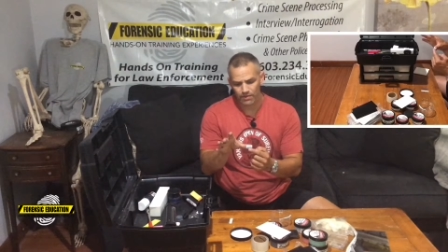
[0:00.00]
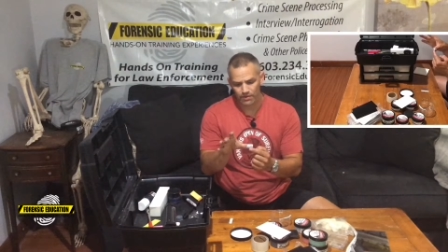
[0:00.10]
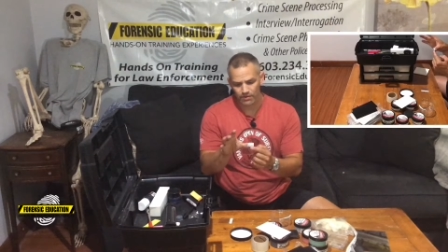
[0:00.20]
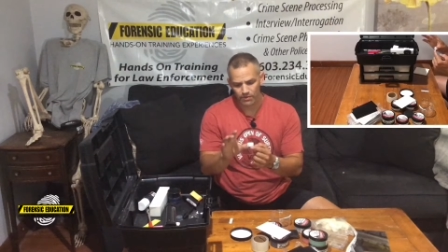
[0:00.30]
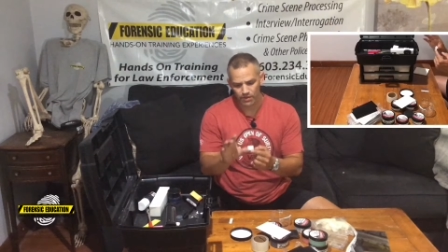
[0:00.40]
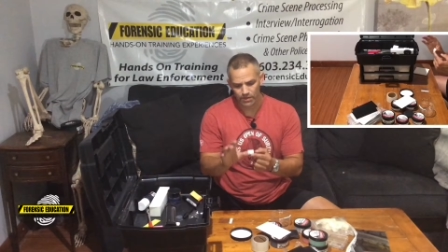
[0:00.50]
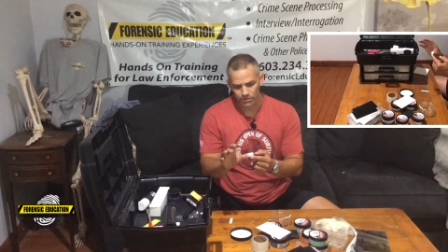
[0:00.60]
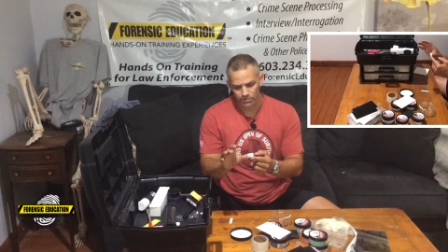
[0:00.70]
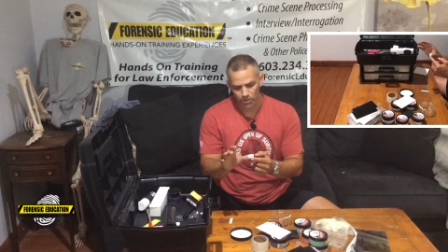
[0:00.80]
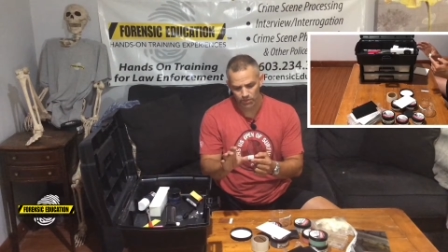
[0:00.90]
They're
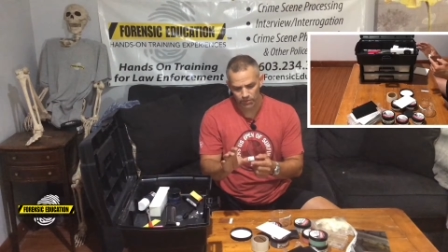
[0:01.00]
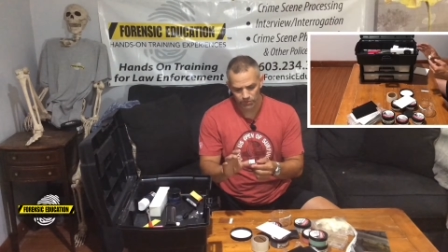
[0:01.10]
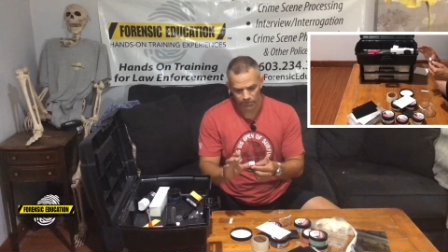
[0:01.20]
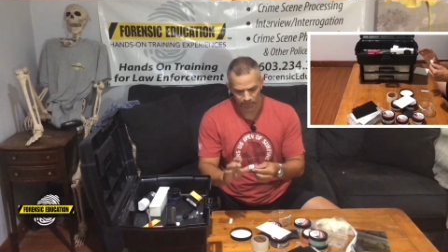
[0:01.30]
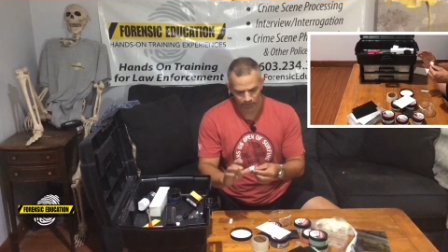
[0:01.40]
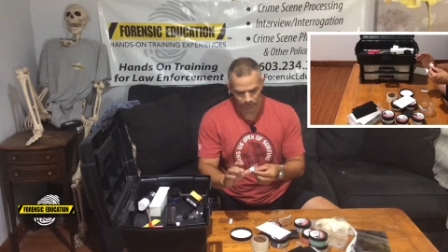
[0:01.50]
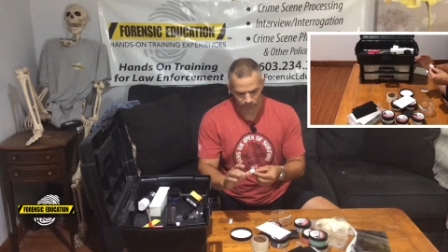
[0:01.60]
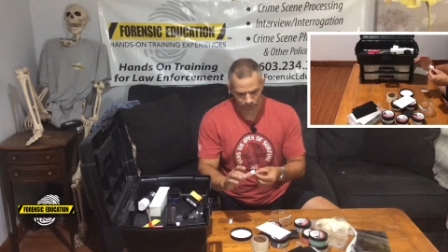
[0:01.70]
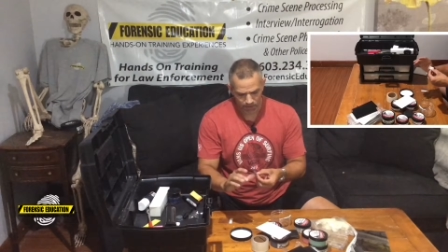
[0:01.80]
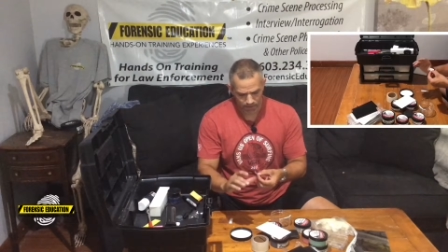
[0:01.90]
small little
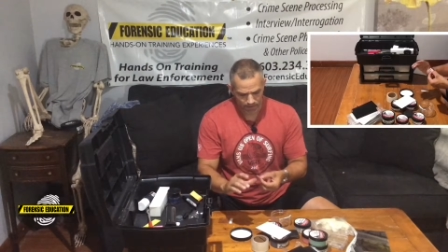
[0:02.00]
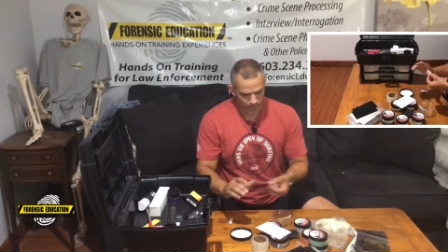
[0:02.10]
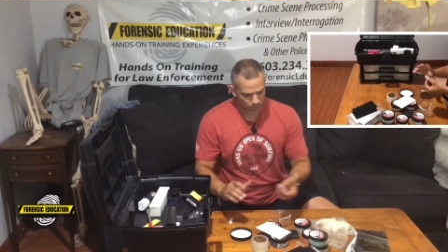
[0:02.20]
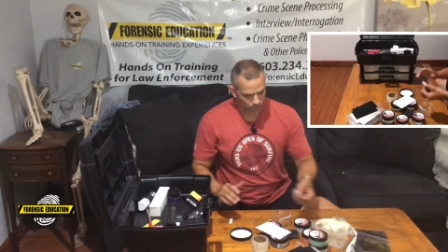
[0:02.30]
scales and they